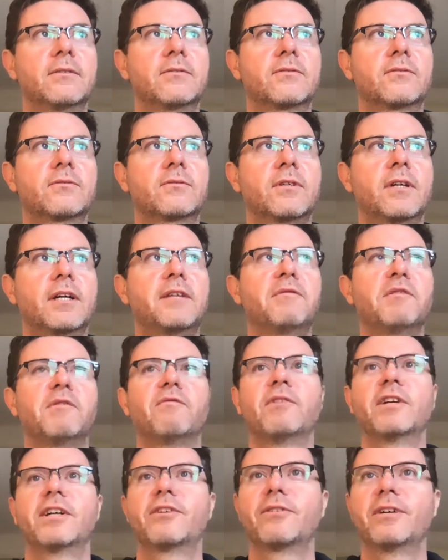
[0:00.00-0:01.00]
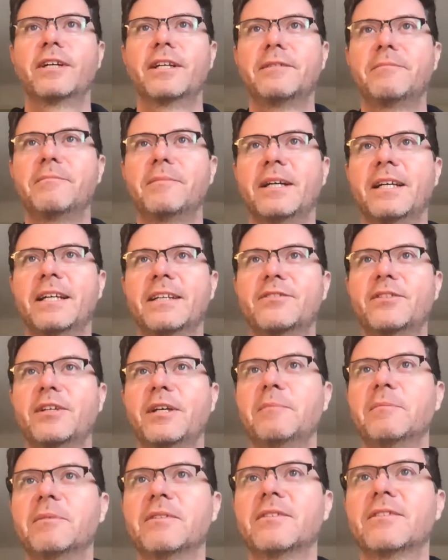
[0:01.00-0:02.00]
kind of invigorated my
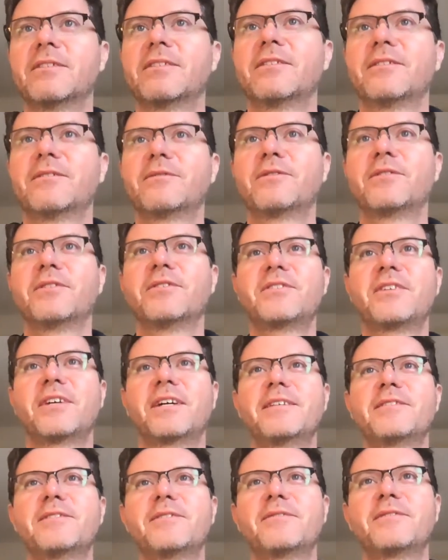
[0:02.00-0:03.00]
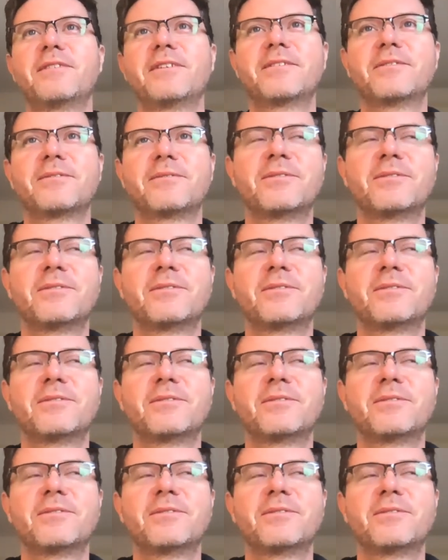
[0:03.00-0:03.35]
excitement for the science of things.